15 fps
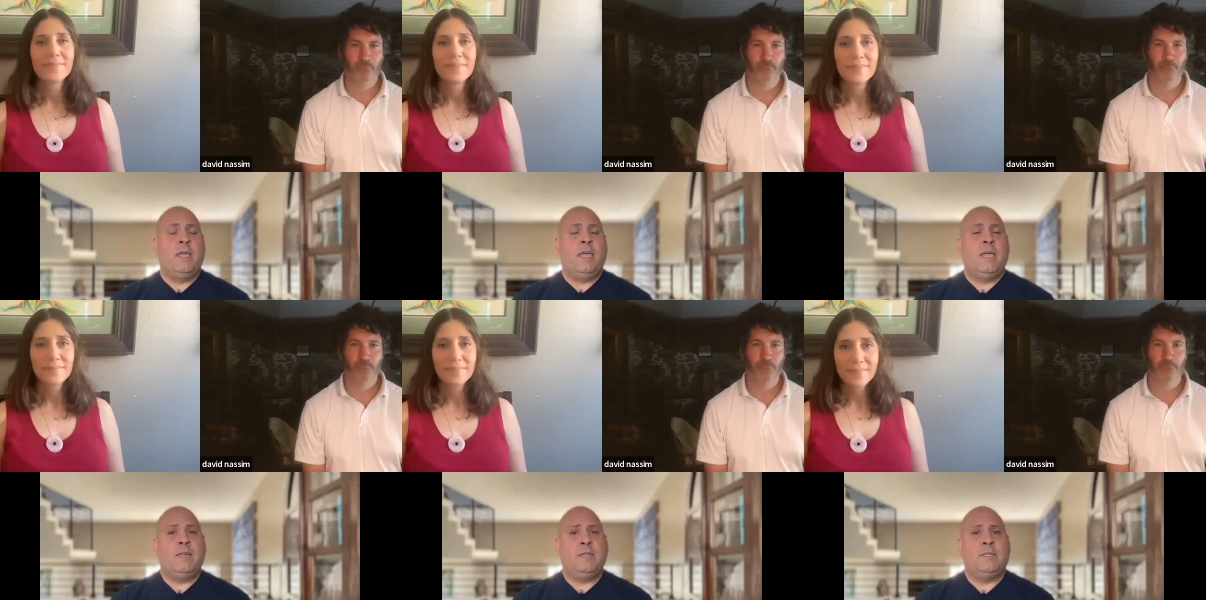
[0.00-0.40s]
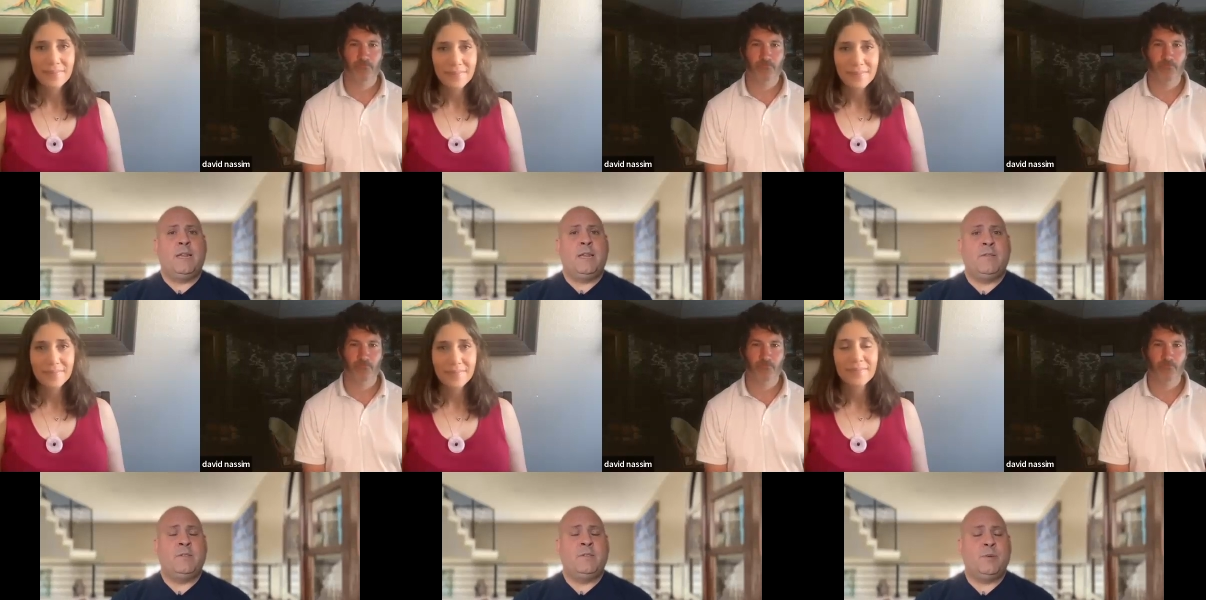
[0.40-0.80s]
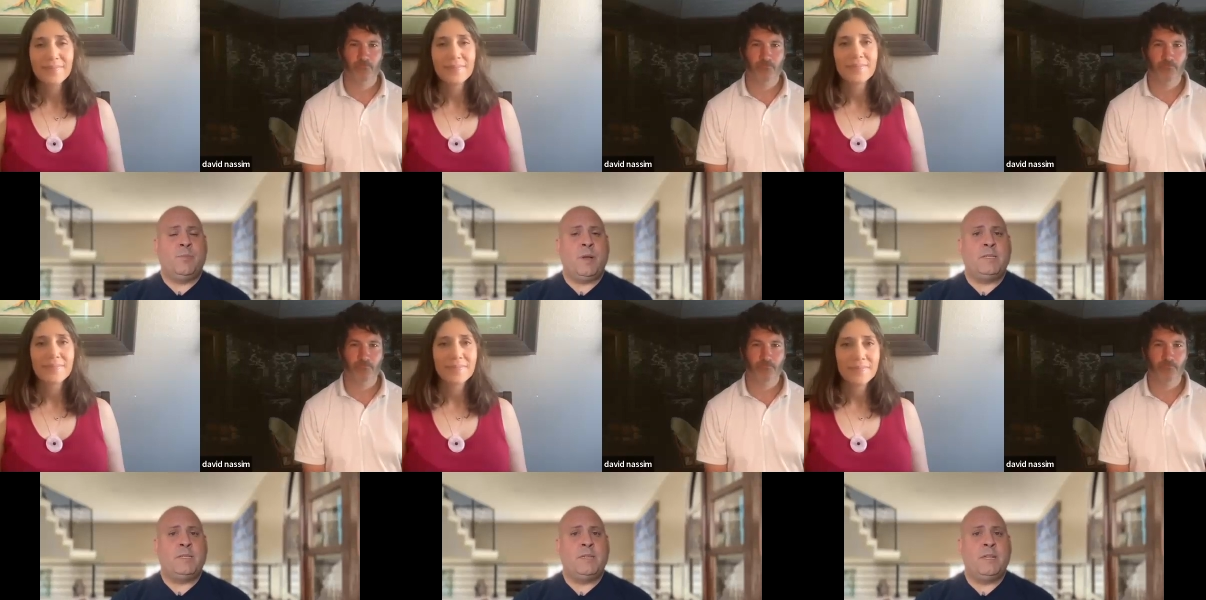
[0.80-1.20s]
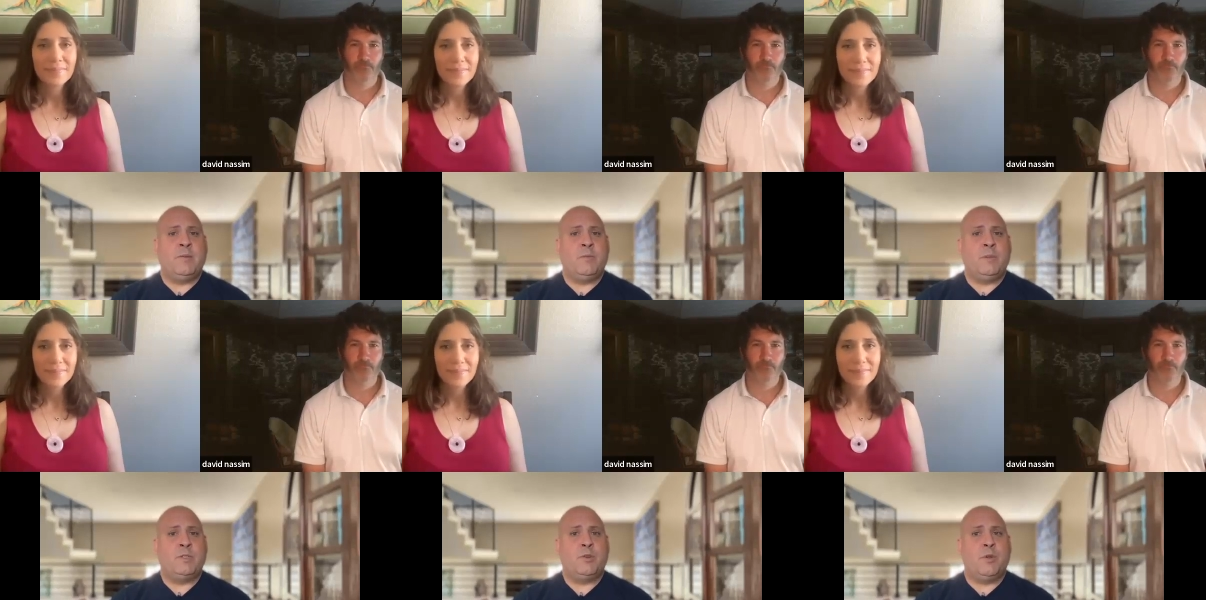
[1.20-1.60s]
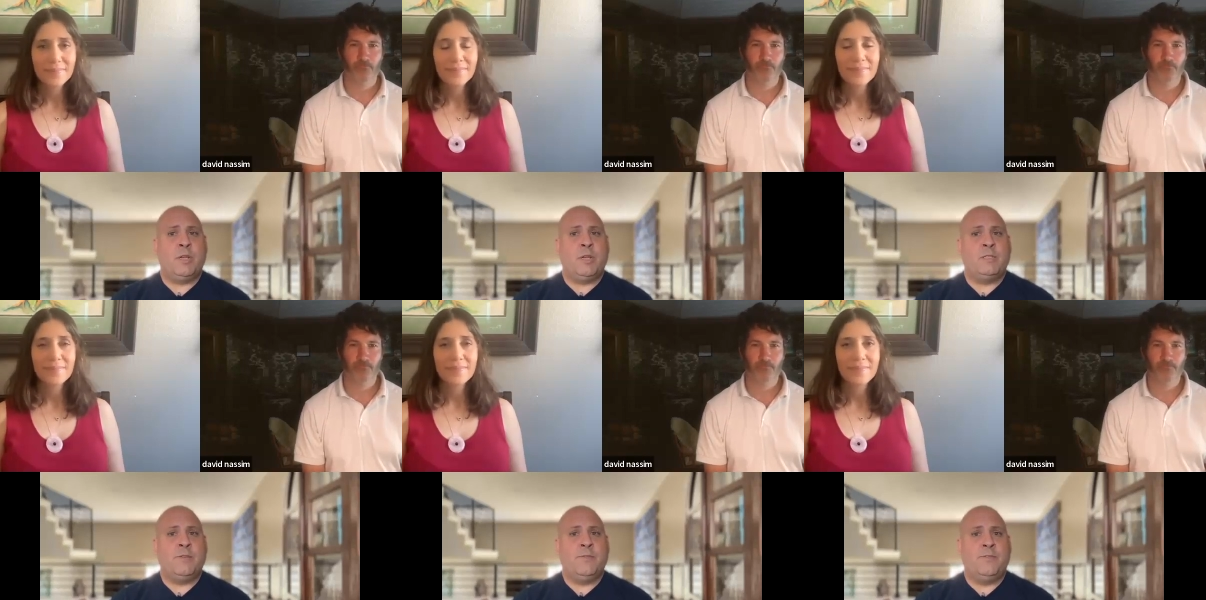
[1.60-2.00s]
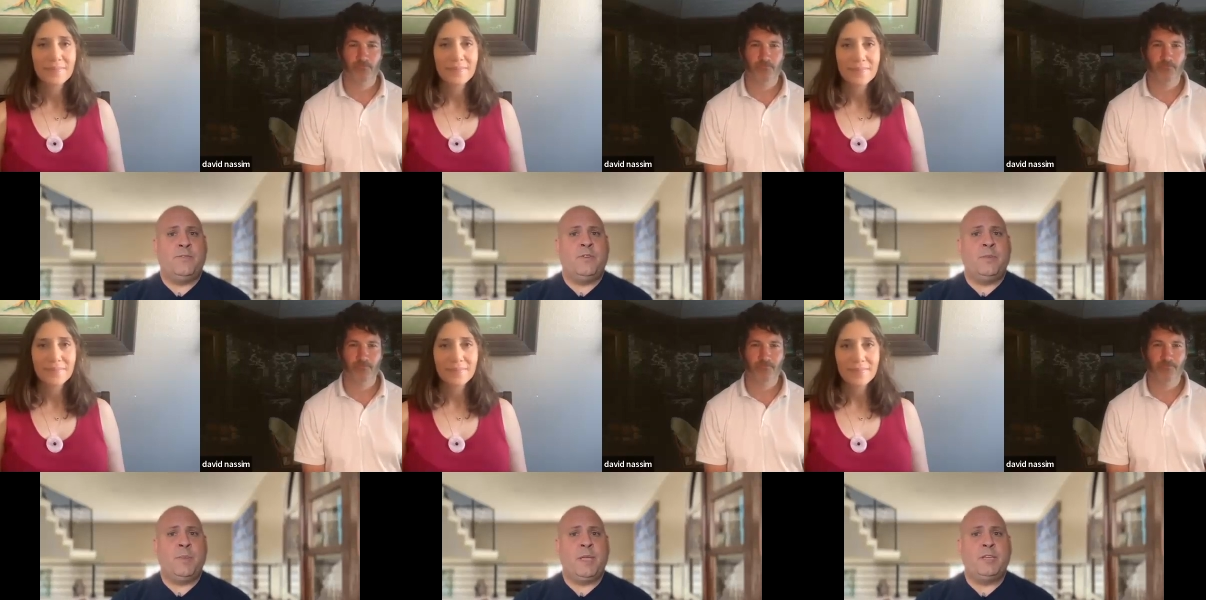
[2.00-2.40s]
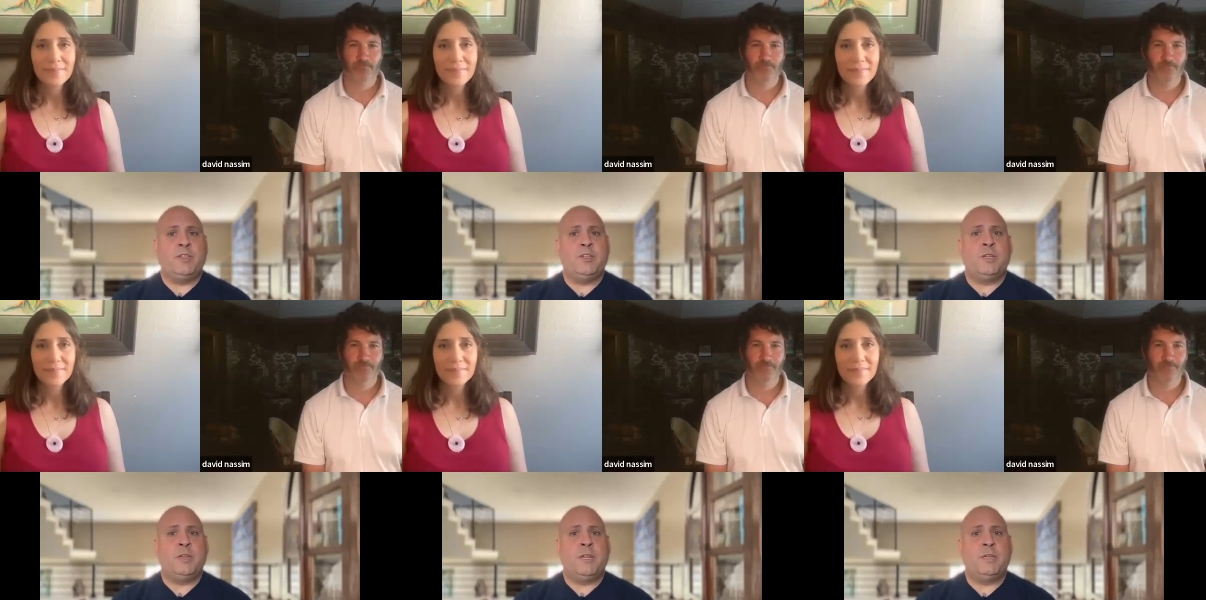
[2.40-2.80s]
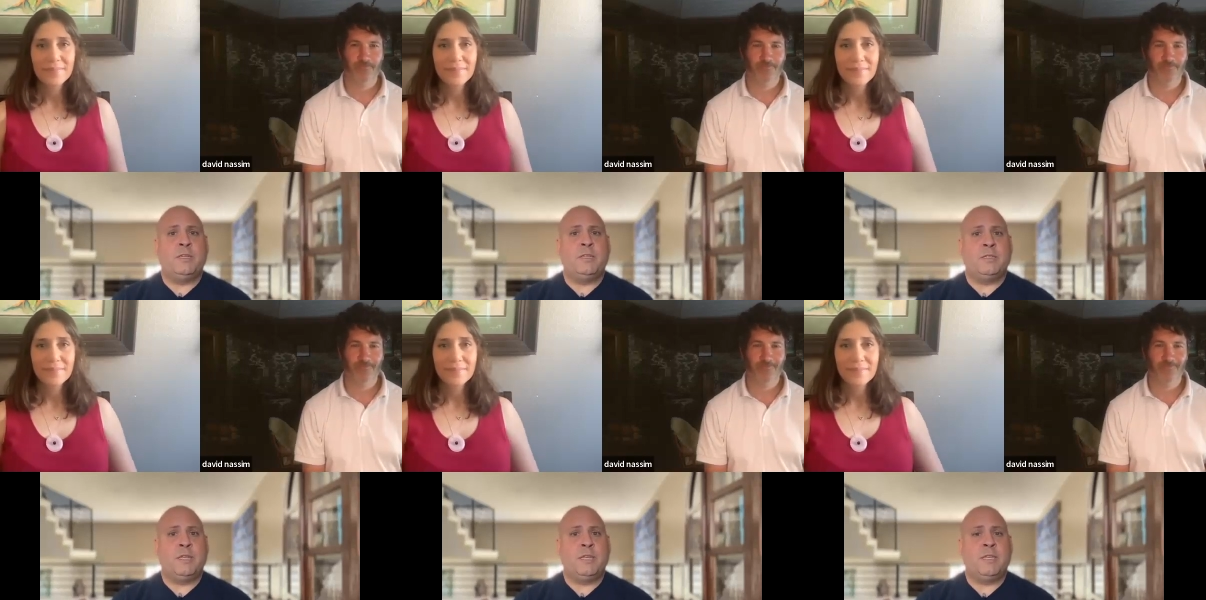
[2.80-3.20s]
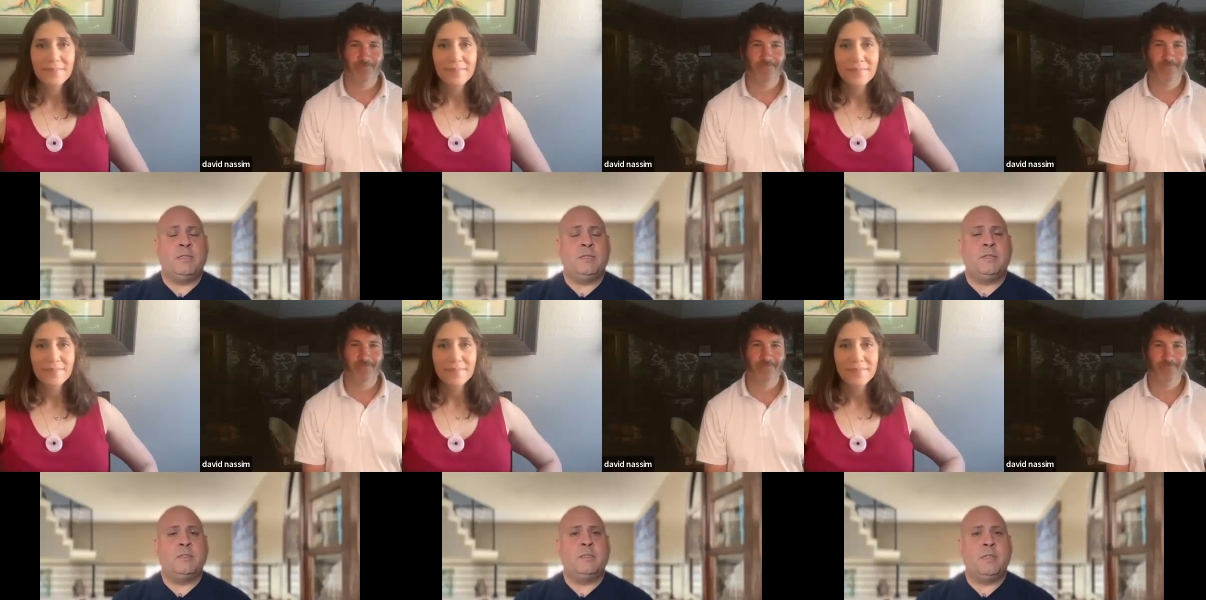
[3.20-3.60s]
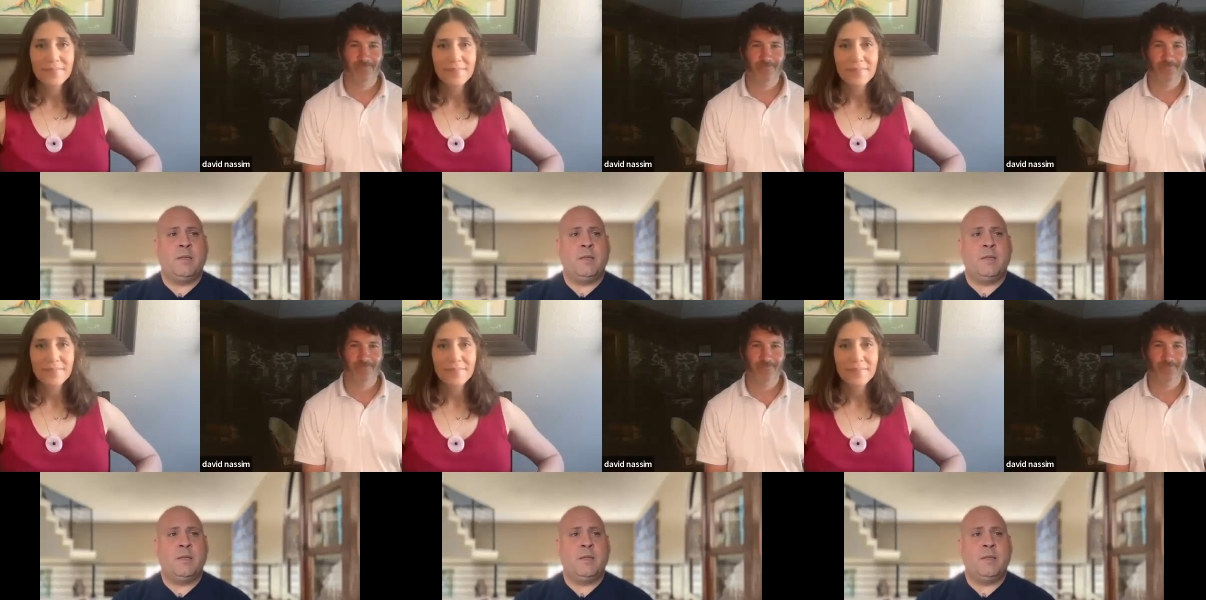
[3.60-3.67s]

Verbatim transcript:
Speaker 1: and instead of suppressing it, which creates inflammation and disease,